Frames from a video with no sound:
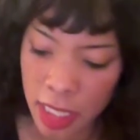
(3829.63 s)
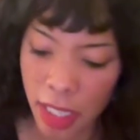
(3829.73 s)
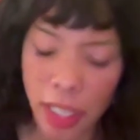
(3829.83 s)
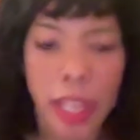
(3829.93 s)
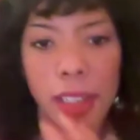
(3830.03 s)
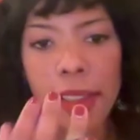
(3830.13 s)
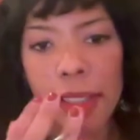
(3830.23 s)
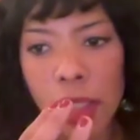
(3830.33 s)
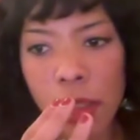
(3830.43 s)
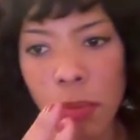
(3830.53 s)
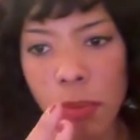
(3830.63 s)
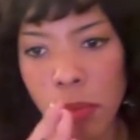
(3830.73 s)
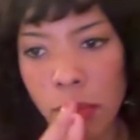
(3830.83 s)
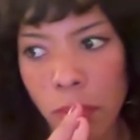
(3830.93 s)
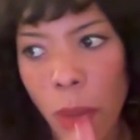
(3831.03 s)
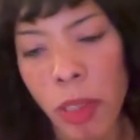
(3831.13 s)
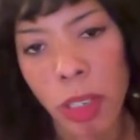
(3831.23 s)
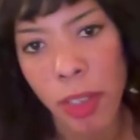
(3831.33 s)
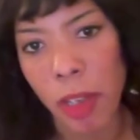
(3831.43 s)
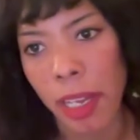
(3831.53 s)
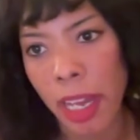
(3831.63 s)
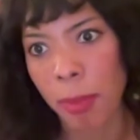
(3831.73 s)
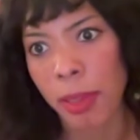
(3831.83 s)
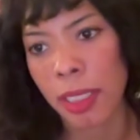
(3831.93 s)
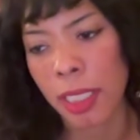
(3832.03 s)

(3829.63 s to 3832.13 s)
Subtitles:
And that is the memory of how it happened.